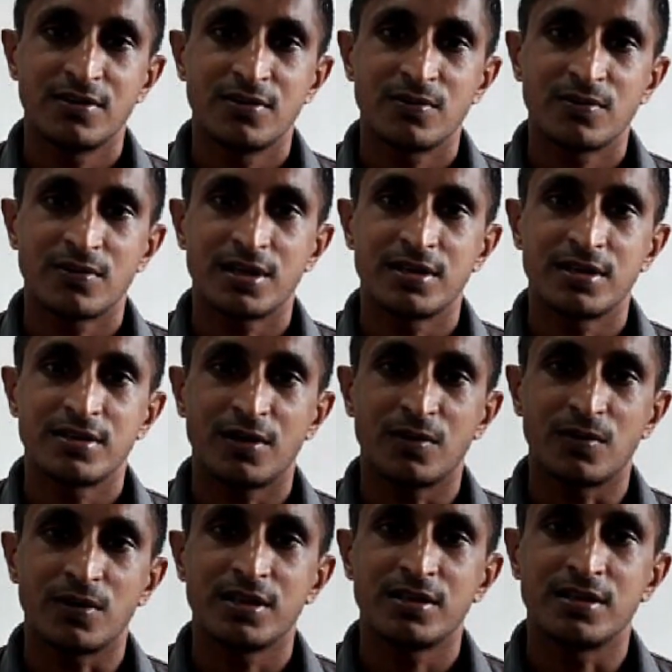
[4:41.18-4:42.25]
Right
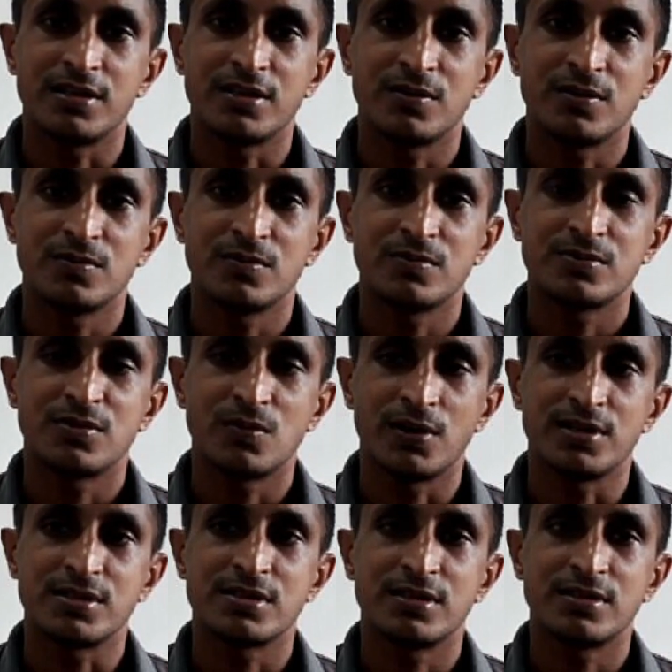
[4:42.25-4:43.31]
now in the new
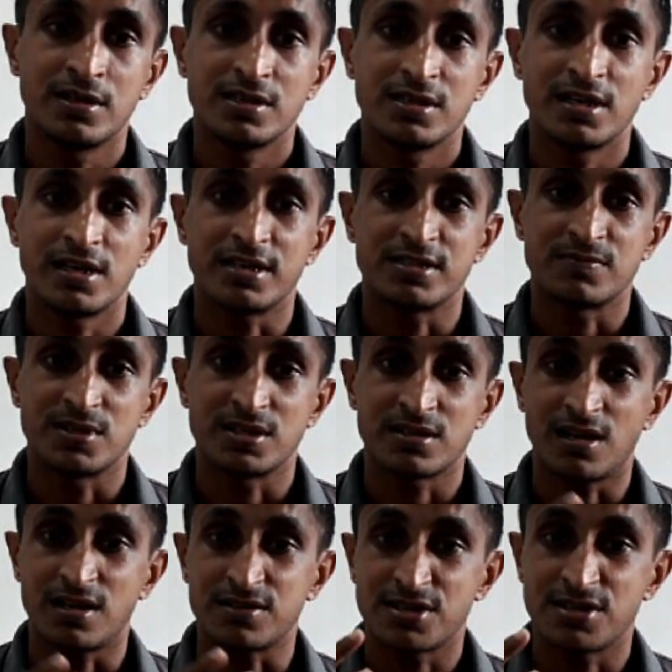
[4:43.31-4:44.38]
situation he has been
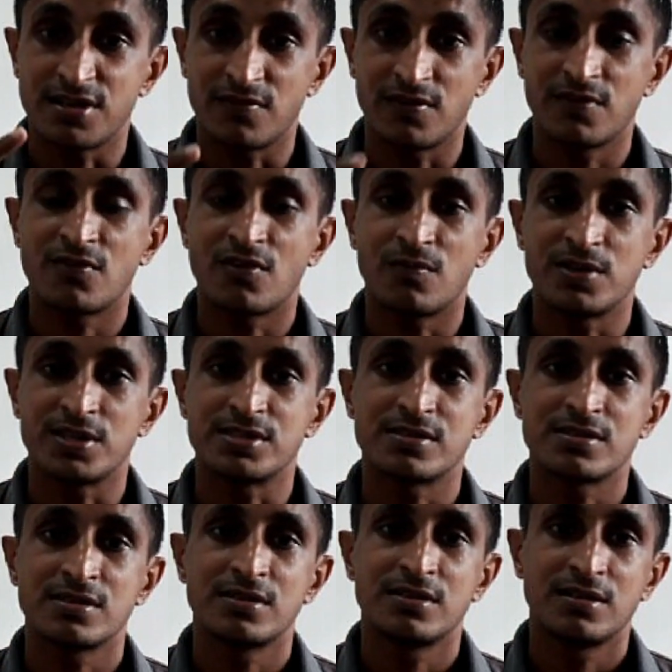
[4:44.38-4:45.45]
casted away from
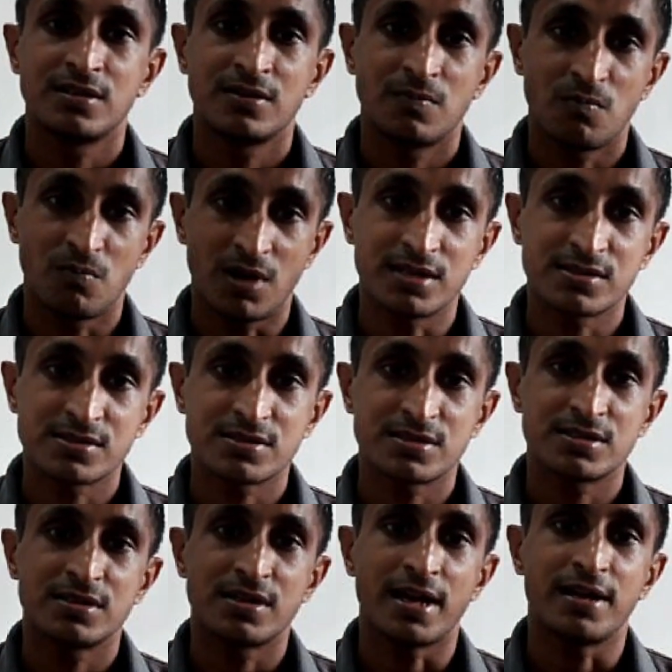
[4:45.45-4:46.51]
his
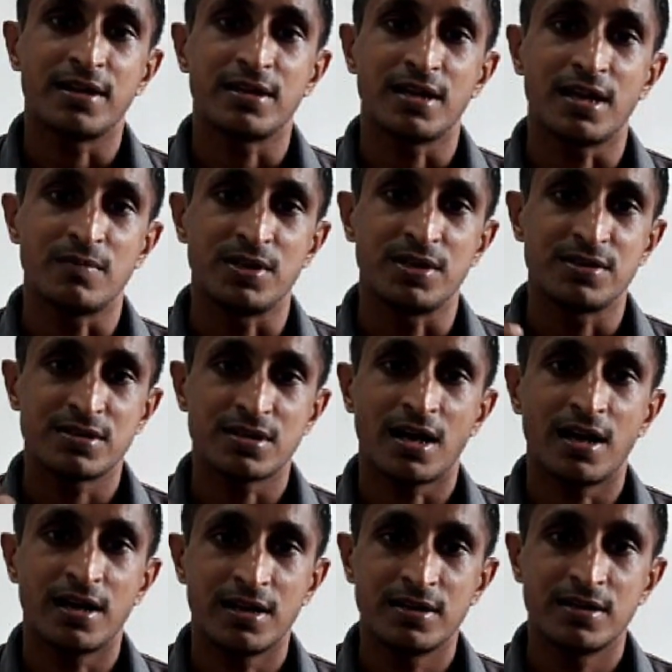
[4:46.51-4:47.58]
master and he had been
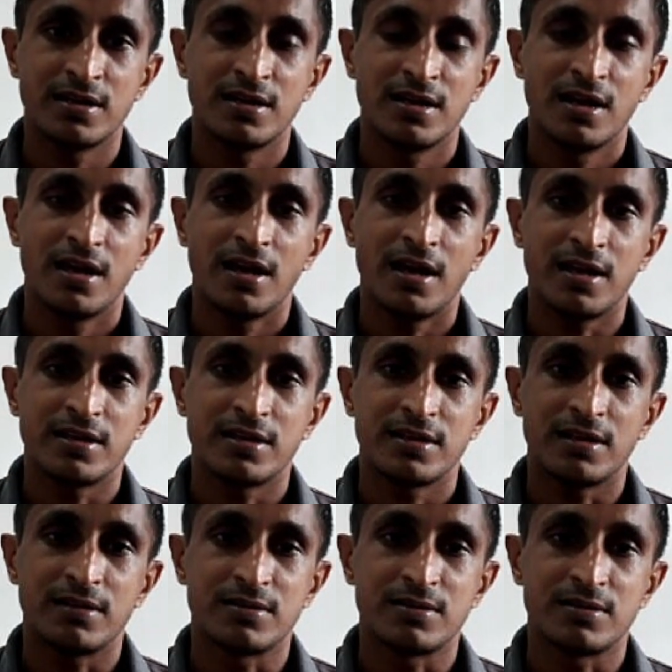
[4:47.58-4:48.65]
tied and he
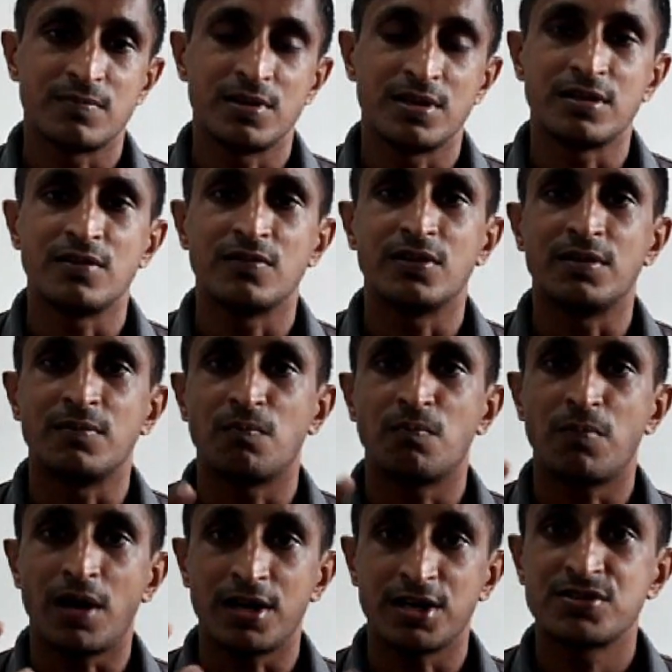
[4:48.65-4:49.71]
had been given
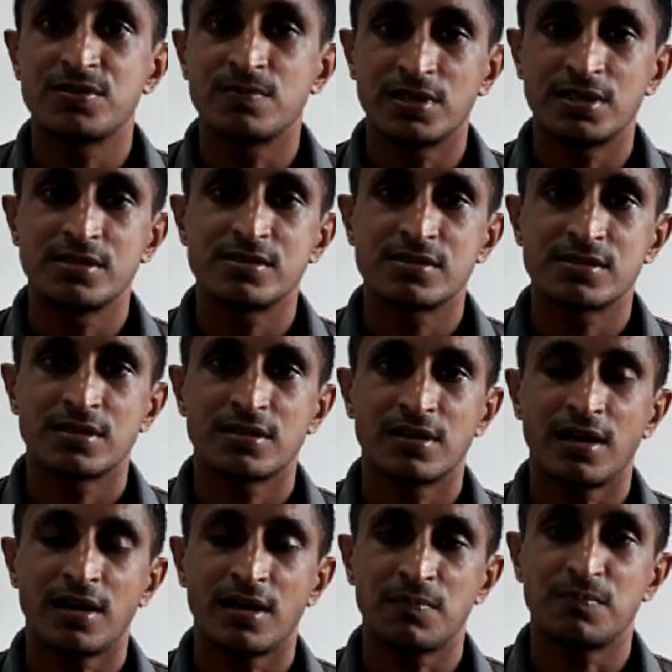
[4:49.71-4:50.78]
punishments,
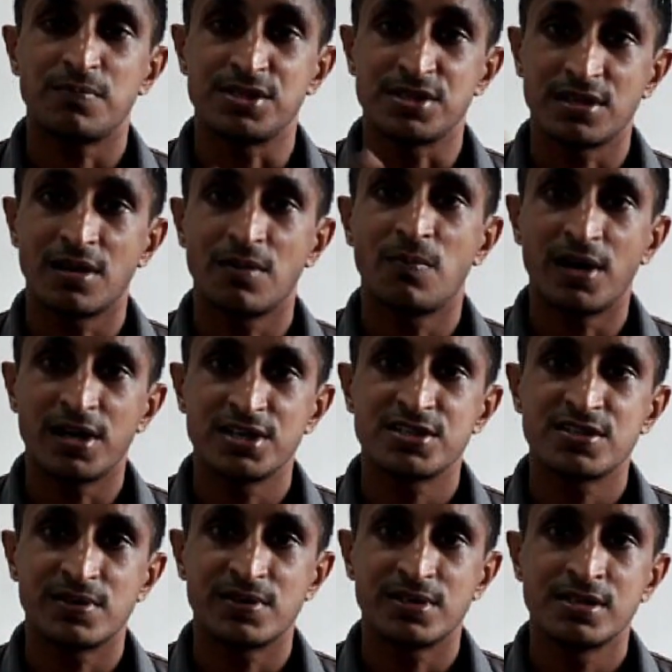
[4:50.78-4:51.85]
physical
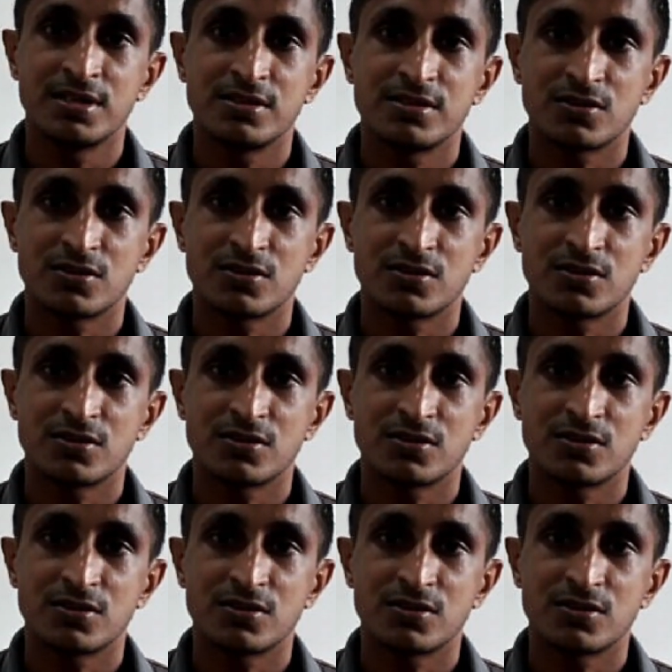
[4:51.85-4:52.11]
punishment.